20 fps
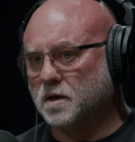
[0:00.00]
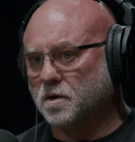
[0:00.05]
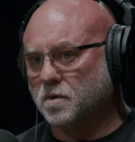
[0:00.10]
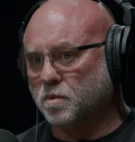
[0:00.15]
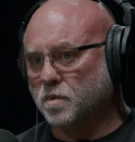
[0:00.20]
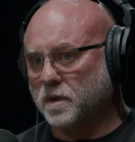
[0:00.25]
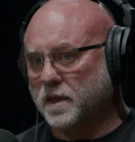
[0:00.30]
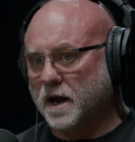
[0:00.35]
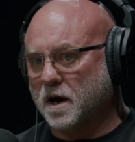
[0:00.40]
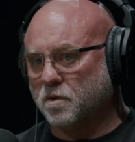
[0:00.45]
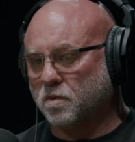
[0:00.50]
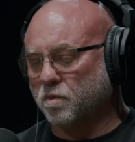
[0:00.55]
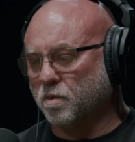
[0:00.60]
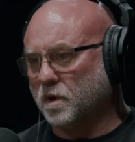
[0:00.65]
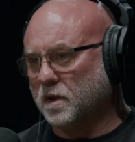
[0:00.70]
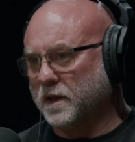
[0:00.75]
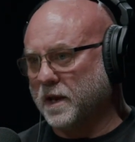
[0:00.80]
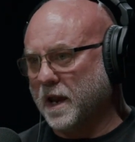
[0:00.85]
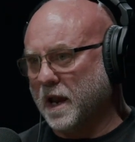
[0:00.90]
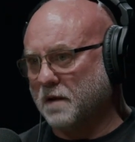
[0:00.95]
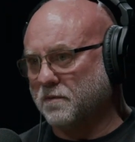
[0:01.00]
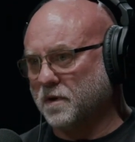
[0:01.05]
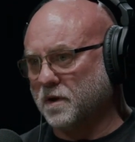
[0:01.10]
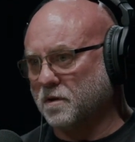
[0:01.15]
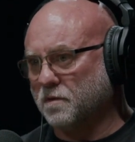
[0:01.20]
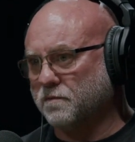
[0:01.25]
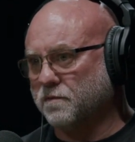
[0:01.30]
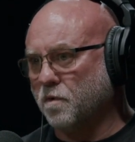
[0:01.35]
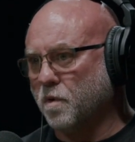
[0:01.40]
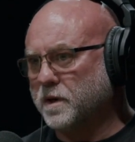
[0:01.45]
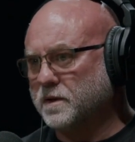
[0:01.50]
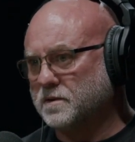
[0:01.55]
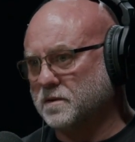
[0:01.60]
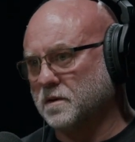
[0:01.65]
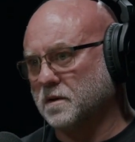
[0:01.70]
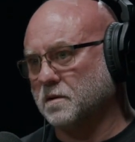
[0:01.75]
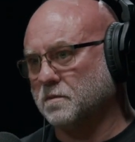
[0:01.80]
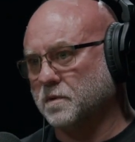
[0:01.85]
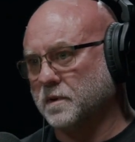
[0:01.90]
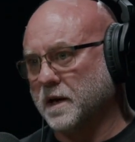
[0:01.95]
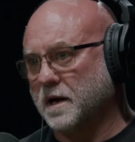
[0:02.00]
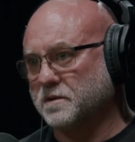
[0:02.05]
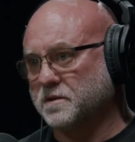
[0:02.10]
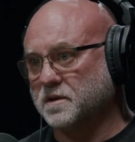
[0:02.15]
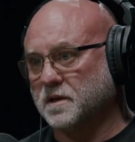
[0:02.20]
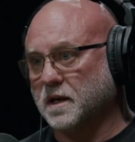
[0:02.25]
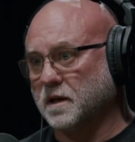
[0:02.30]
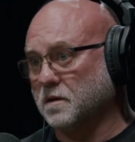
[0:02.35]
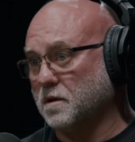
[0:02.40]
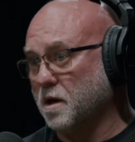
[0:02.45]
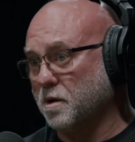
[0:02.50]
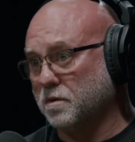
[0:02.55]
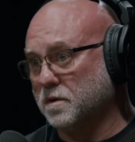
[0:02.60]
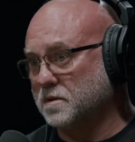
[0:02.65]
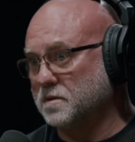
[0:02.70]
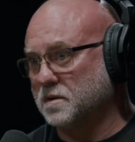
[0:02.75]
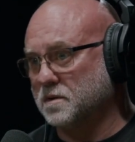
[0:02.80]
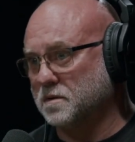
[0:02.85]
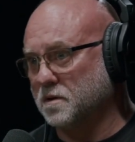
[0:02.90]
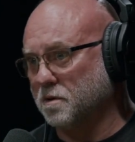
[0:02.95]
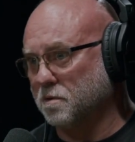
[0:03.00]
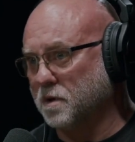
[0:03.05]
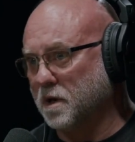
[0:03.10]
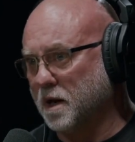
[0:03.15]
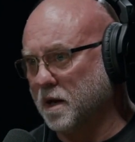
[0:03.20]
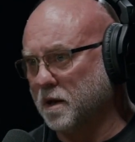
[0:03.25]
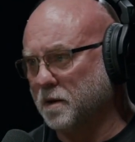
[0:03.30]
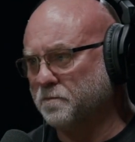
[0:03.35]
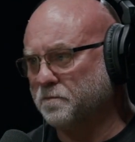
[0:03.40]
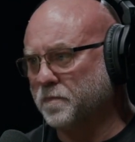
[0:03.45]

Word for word: without really having a voice in it, without saying, no, this isn't okay.